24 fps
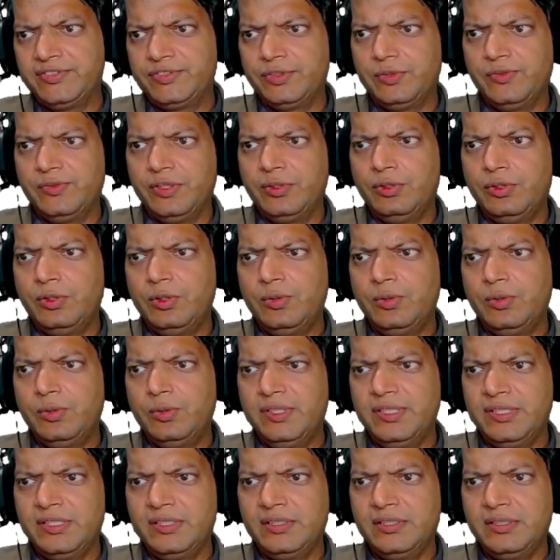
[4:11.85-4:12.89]
So we'll go over
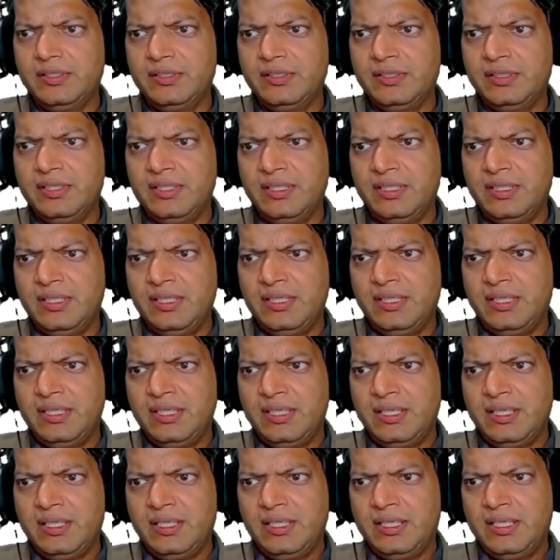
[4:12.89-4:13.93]
here,
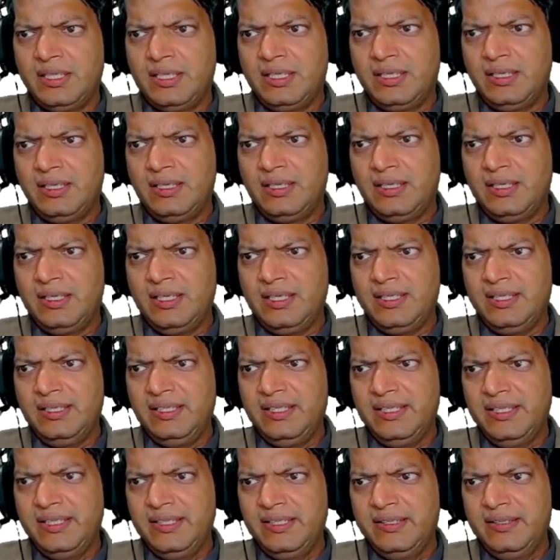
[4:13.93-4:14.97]
and
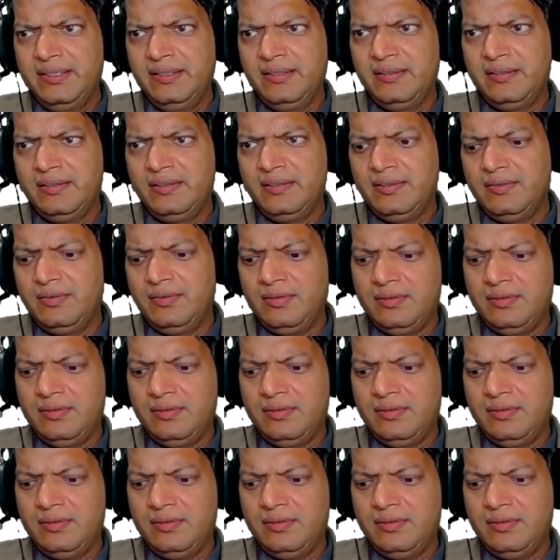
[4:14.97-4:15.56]
then